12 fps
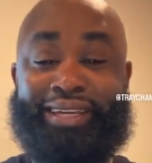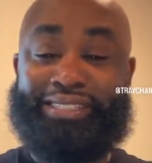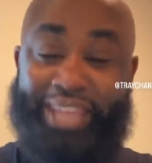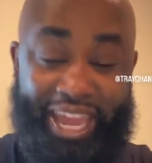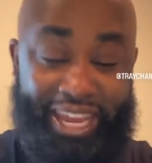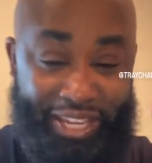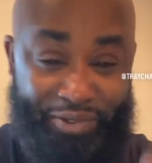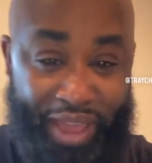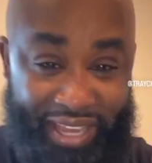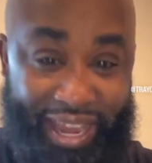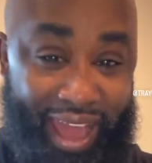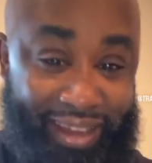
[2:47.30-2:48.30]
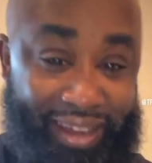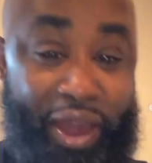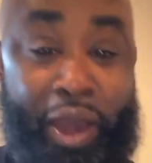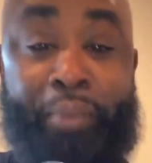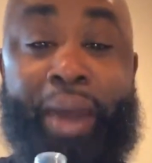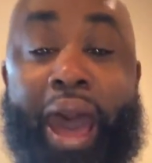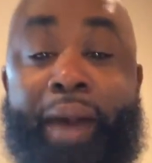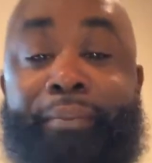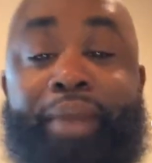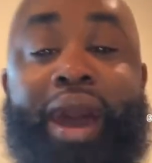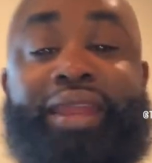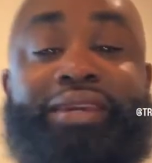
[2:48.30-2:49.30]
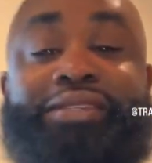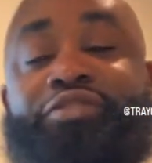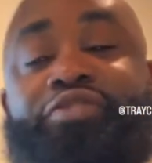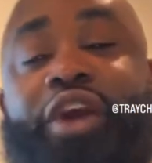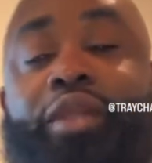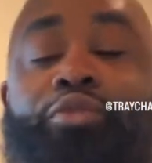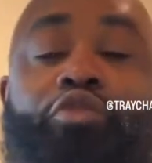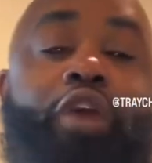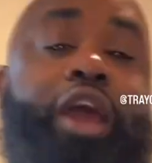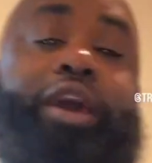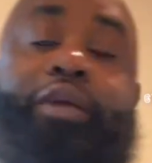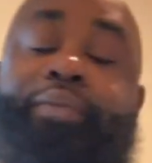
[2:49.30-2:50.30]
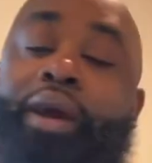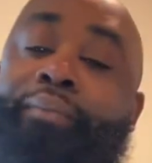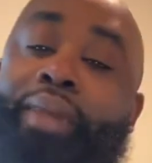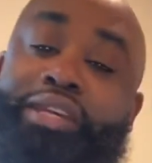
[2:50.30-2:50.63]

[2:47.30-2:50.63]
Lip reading: ChaneyWay.com. iBody is available right now, man.